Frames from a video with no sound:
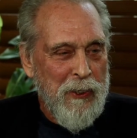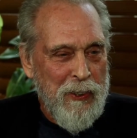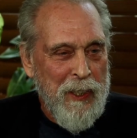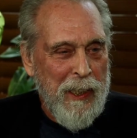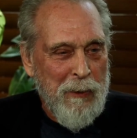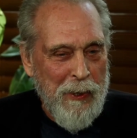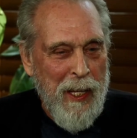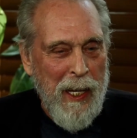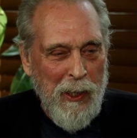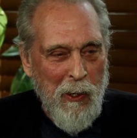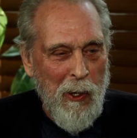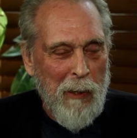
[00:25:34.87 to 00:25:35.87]
stick with that
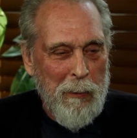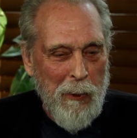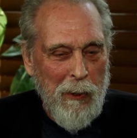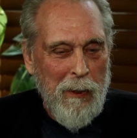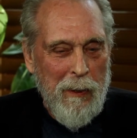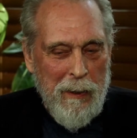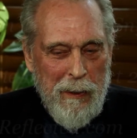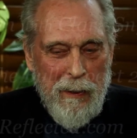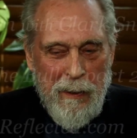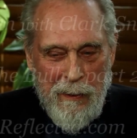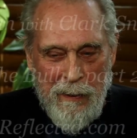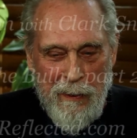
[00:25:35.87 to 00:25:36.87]
corporal
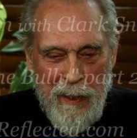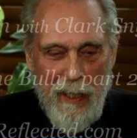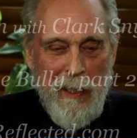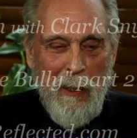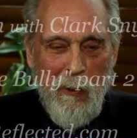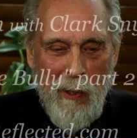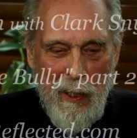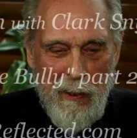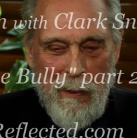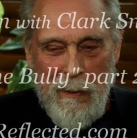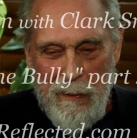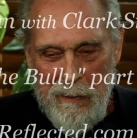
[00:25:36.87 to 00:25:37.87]
anywhere.
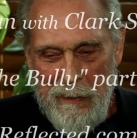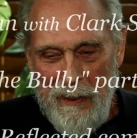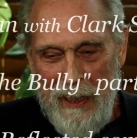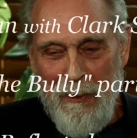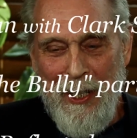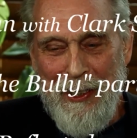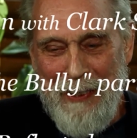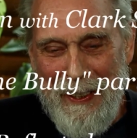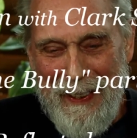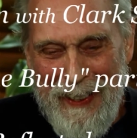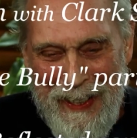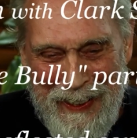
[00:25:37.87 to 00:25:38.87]
He
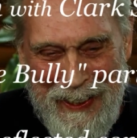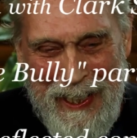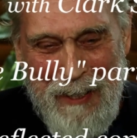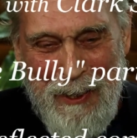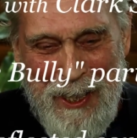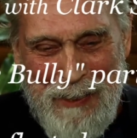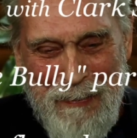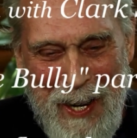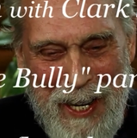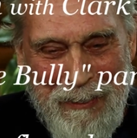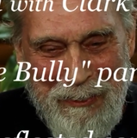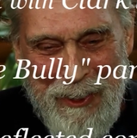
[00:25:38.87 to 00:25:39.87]
was
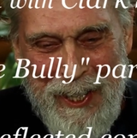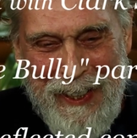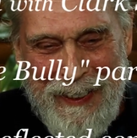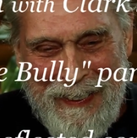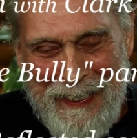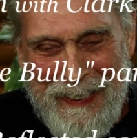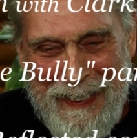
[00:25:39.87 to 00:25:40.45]
my friend.